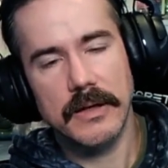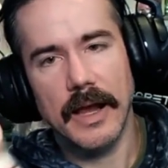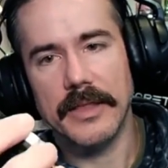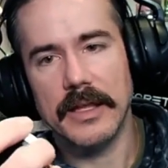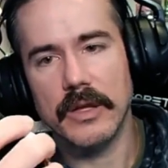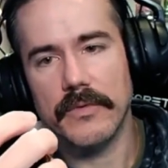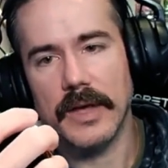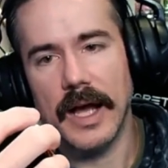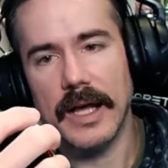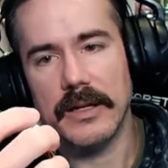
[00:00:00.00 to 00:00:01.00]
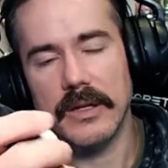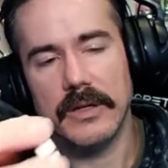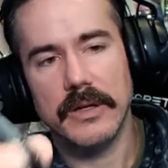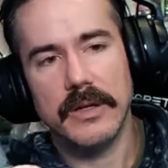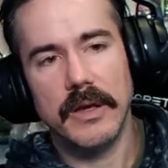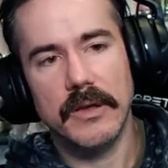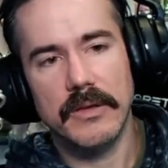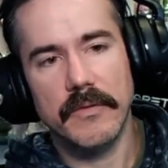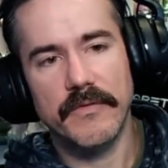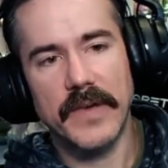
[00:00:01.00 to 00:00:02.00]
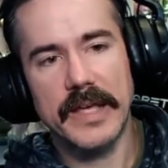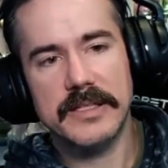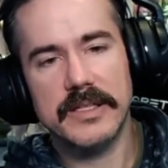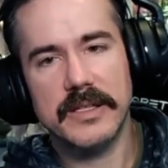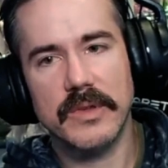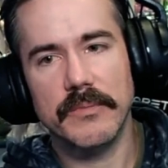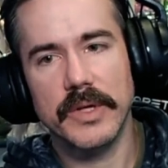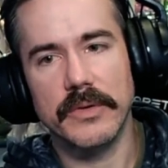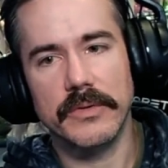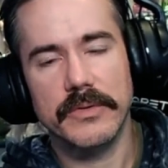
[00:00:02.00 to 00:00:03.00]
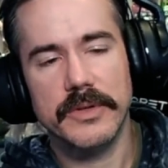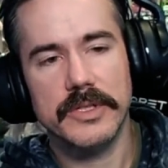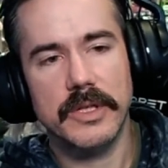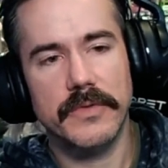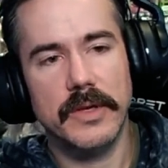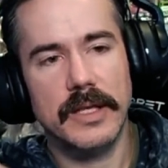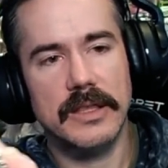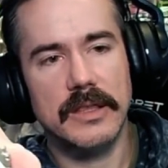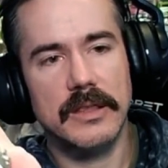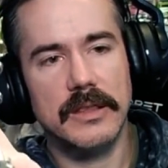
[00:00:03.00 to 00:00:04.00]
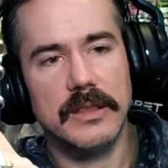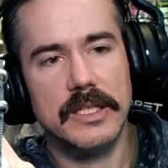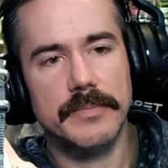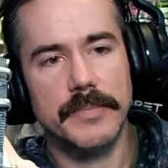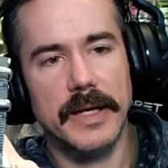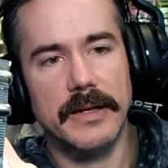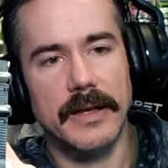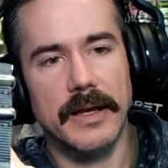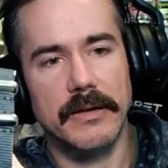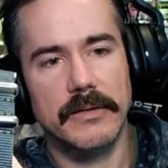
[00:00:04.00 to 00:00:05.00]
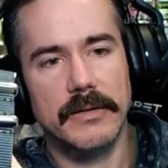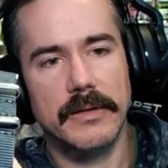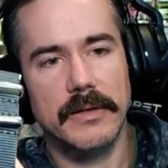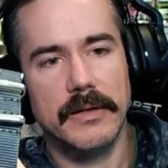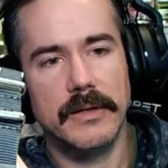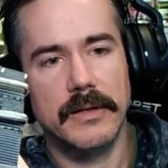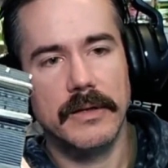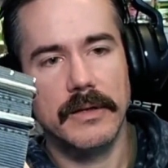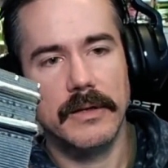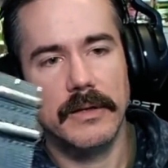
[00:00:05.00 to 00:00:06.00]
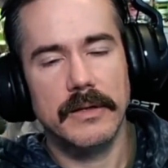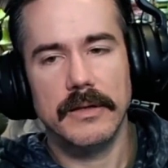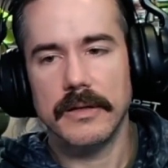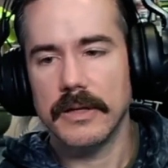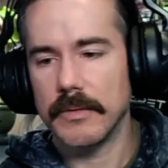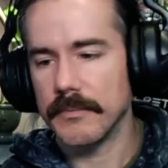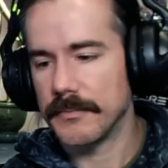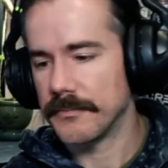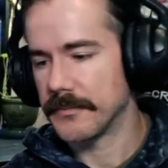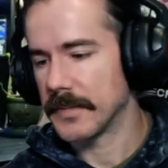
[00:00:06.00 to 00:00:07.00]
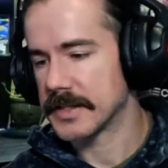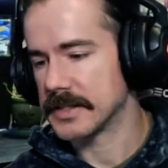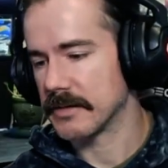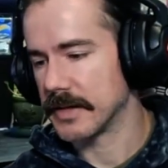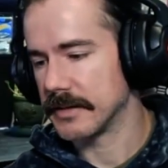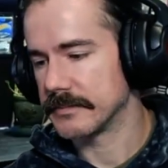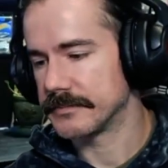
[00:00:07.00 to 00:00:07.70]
And then you've got phases moon. So if you hit this button now, nope, that's not right.